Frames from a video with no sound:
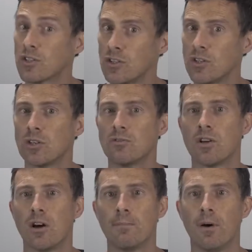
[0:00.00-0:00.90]
to the new
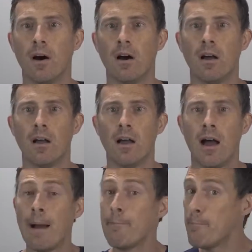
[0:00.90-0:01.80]
Type R.
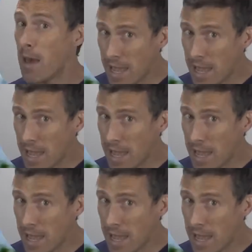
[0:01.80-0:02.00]
And